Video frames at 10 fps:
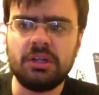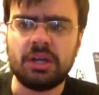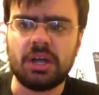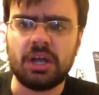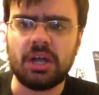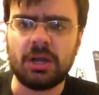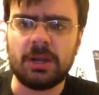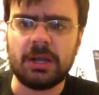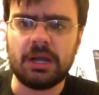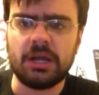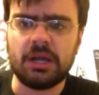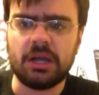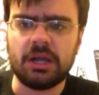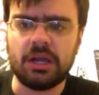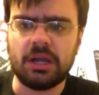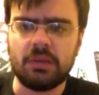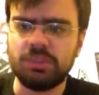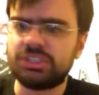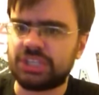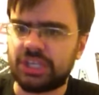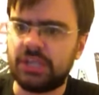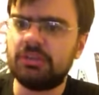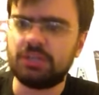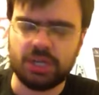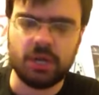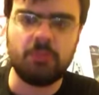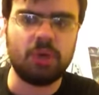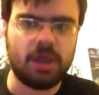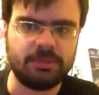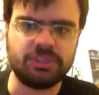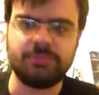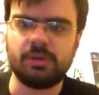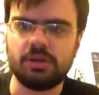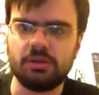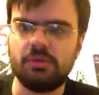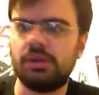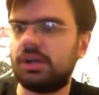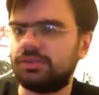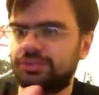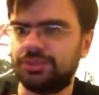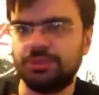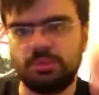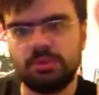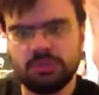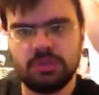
we'll see. You know, probably tomorrow I'll do,